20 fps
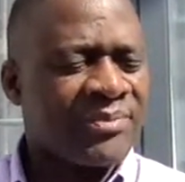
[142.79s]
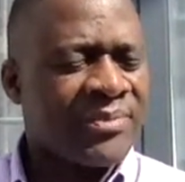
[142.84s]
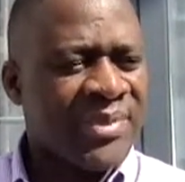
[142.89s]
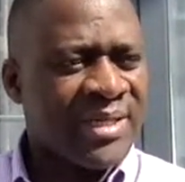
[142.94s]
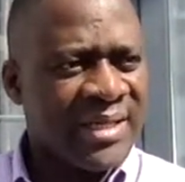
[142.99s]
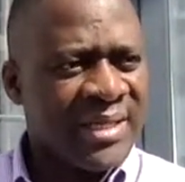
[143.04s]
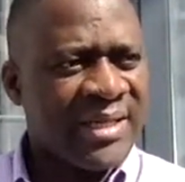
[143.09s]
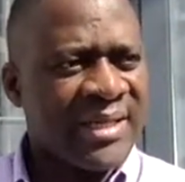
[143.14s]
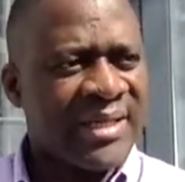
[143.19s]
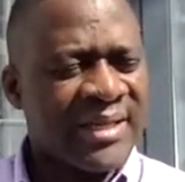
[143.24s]

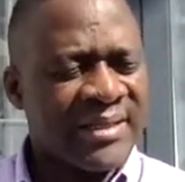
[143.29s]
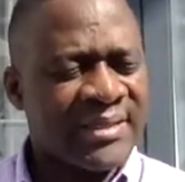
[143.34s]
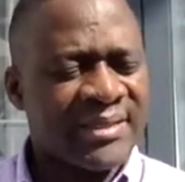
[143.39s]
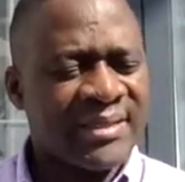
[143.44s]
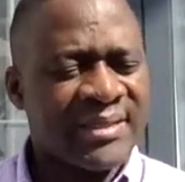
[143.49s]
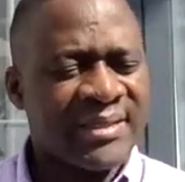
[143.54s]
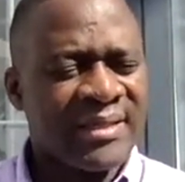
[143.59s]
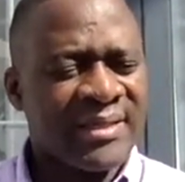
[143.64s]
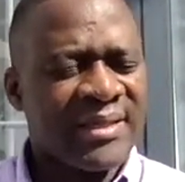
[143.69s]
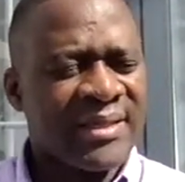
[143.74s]
behind
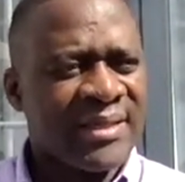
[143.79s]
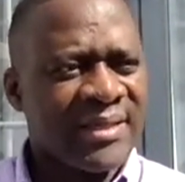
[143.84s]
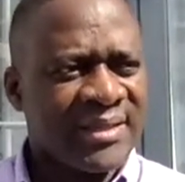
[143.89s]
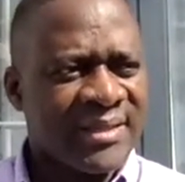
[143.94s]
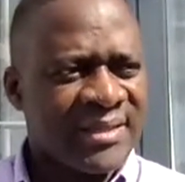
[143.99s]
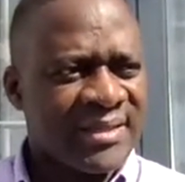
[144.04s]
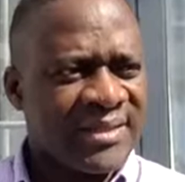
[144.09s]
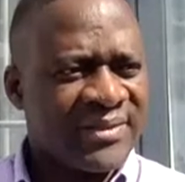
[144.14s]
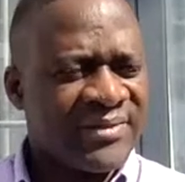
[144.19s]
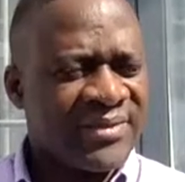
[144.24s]

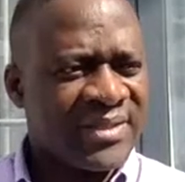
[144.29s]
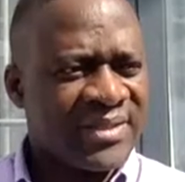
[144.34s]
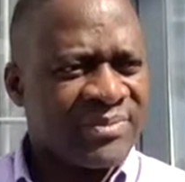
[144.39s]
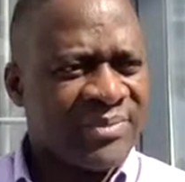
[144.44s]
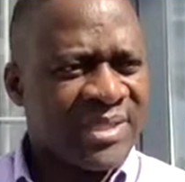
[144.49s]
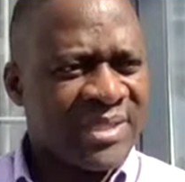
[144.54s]
the different